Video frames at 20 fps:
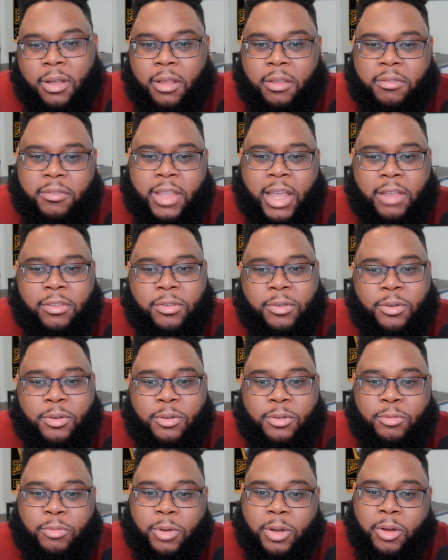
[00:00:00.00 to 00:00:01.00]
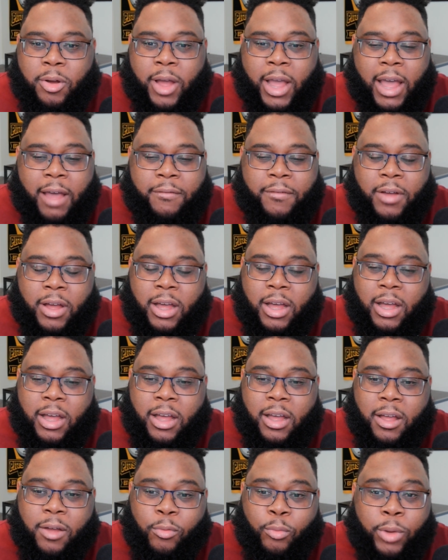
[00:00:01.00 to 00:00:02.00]
Stay tuned. We're gonna have
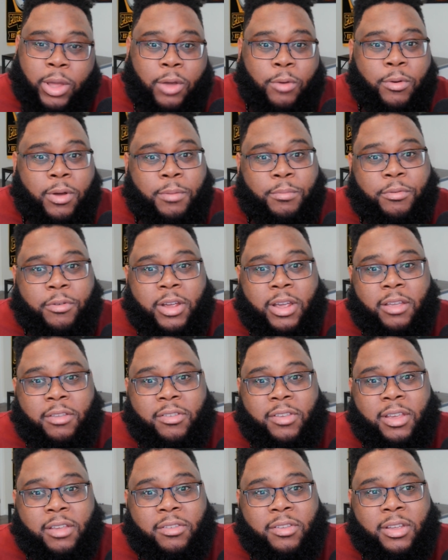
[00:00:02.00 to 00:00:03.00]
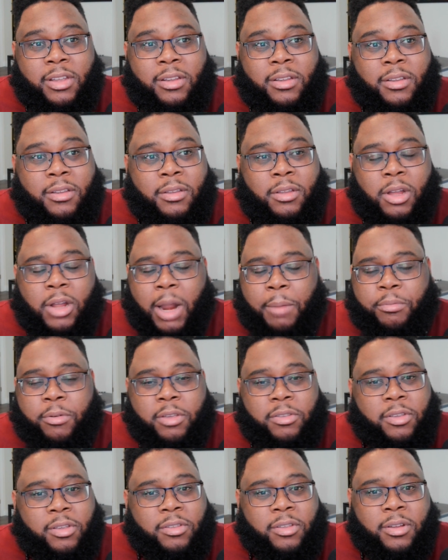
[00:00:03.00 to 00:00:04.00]
week one preseason. No, not
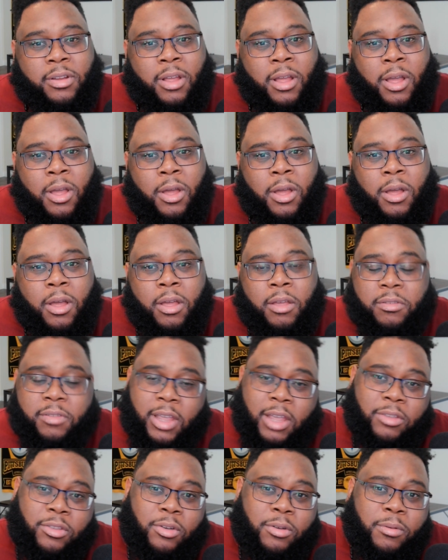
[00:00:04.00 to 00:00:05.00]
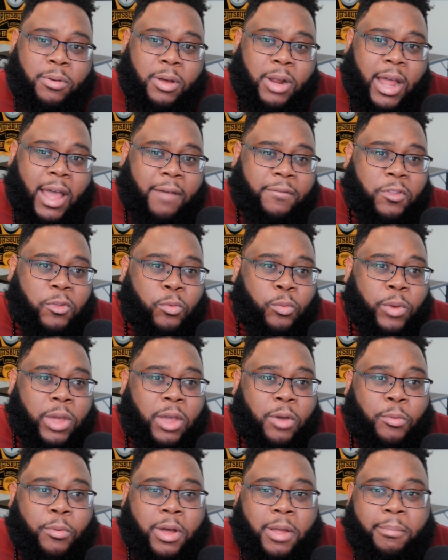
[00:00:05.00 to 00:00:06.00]
preseason. Stay tuned. We're gonna have the
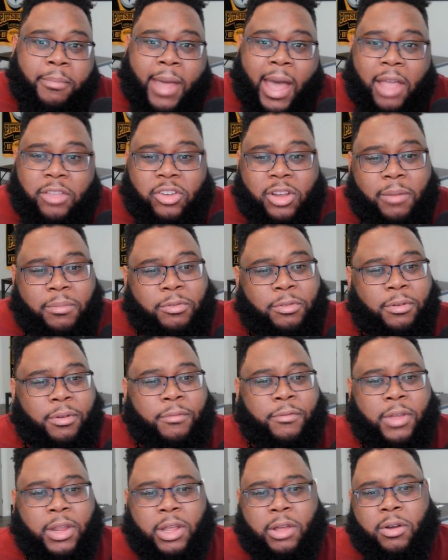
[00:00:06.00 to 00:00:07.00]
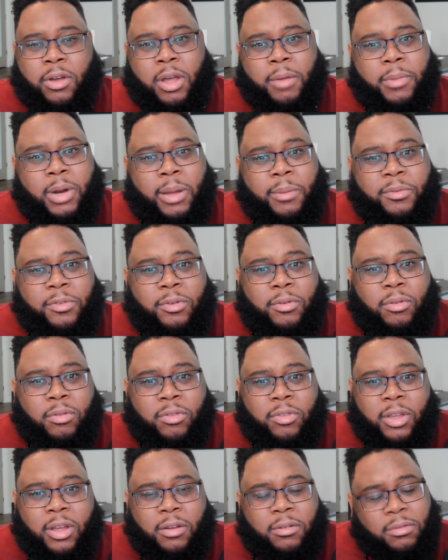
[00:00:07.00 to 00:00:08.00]
week one matchups video coming up soon.
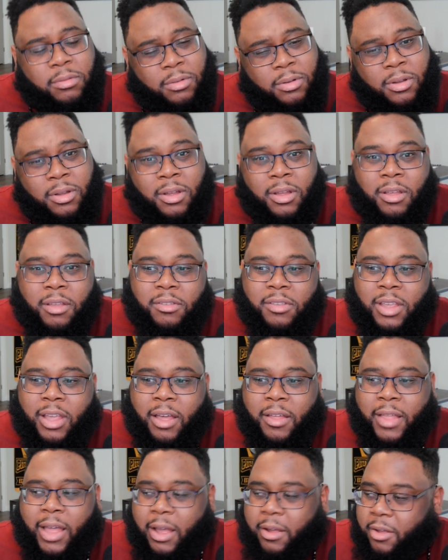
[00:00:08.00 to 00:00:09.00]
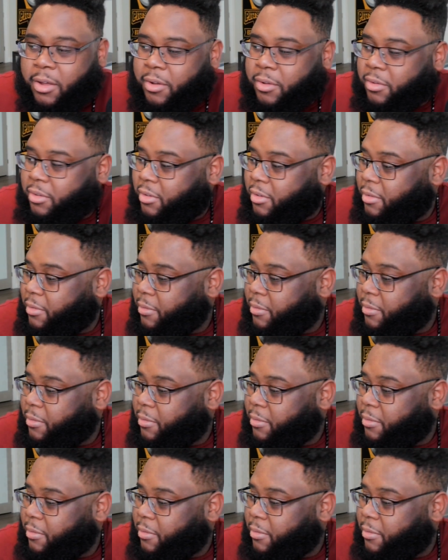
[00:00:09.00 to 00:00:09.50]
So, see how that goes.